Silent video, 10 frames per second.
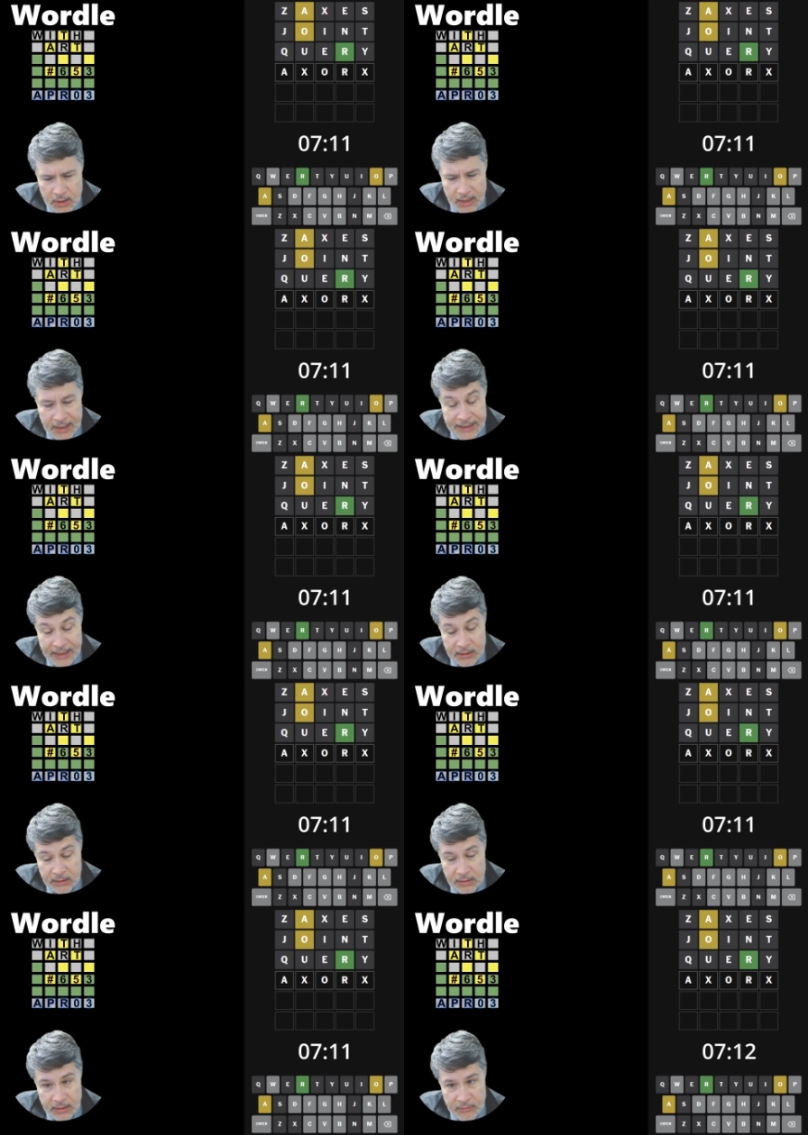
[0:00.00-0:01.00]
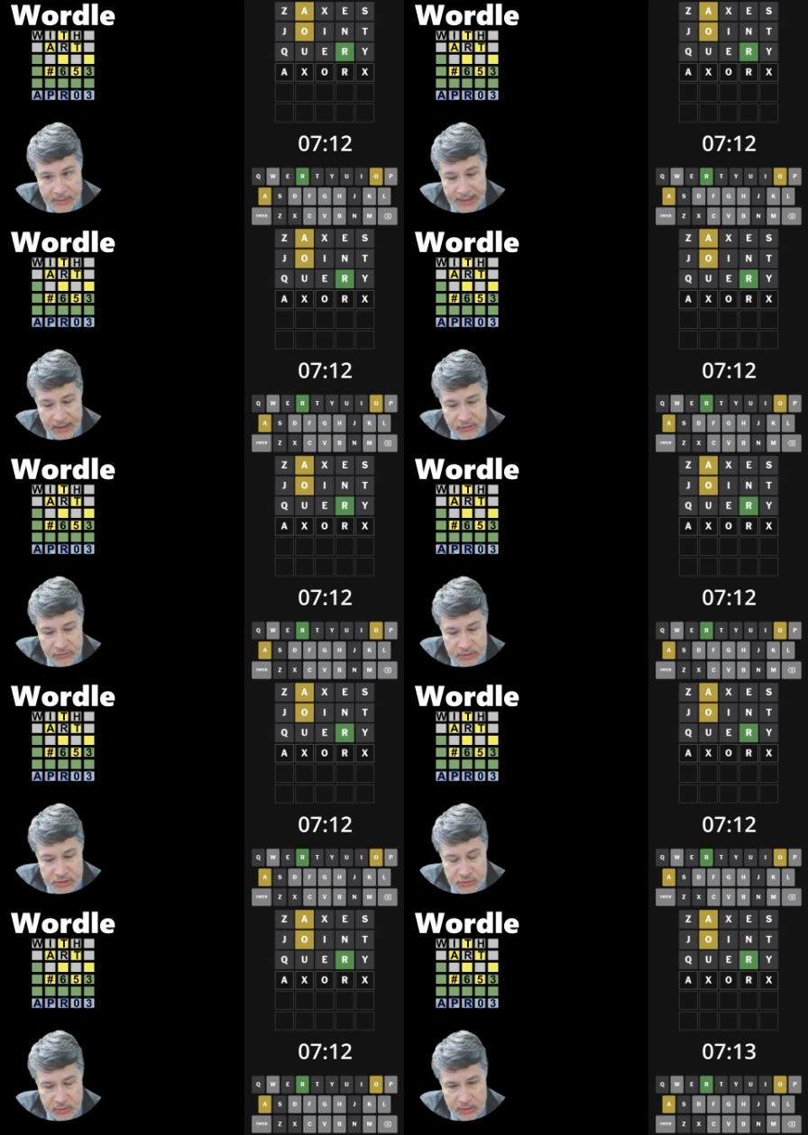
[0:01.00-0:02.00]
Again, we can't do
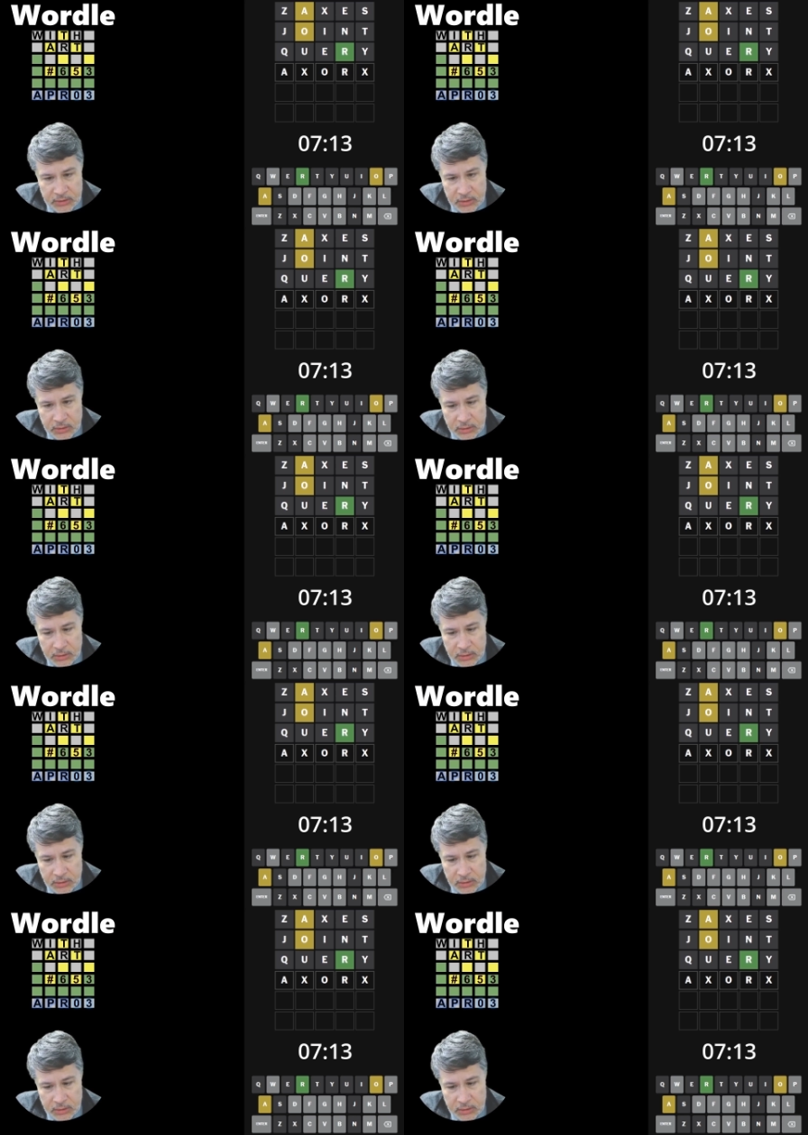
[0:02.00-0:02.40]
adorn.